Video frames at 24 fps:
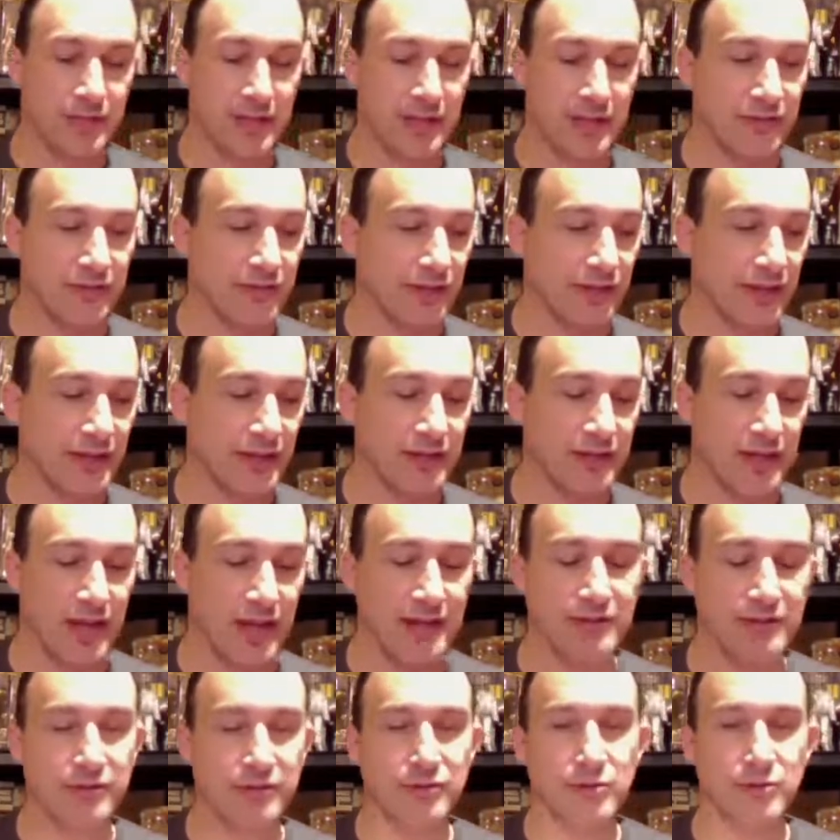and said,
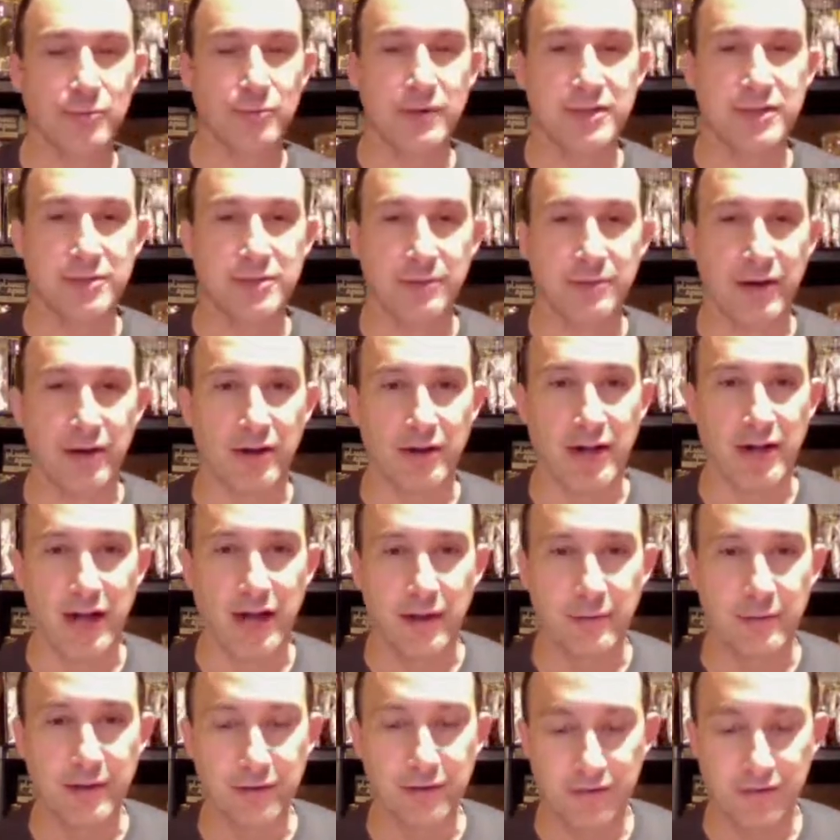I don't know much about
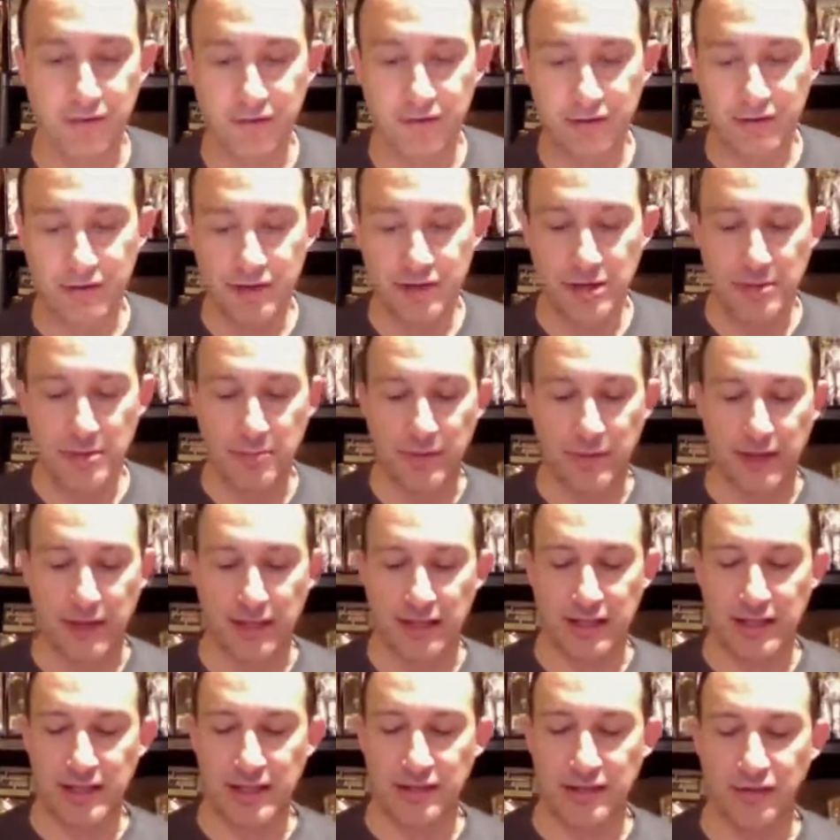comics, but I
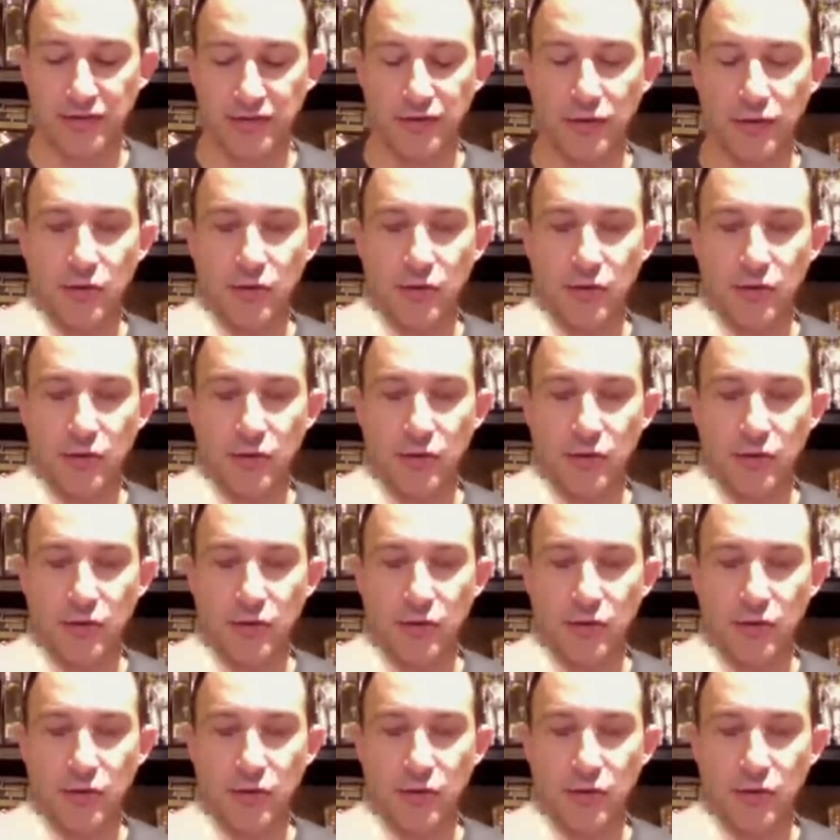like this